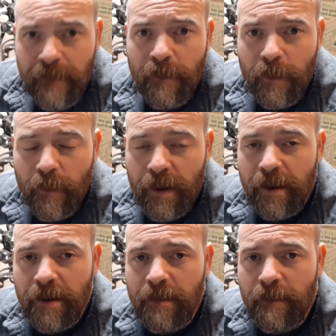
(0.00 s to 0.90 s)
who are willing
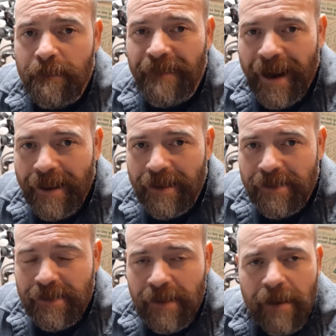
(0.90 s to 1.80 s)
to do
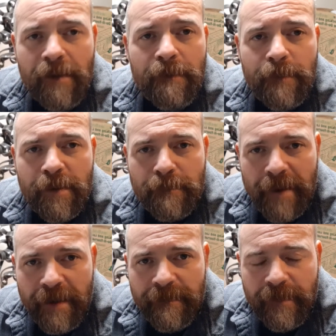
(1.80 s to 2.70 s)
violence for the
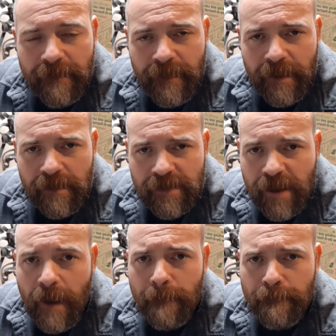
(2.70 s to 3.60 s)
benefit of others.
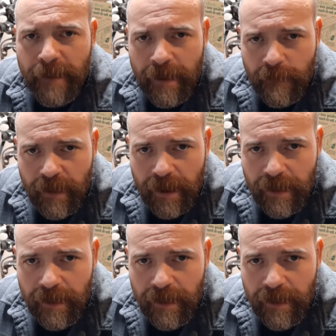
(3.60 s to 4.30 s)
Period.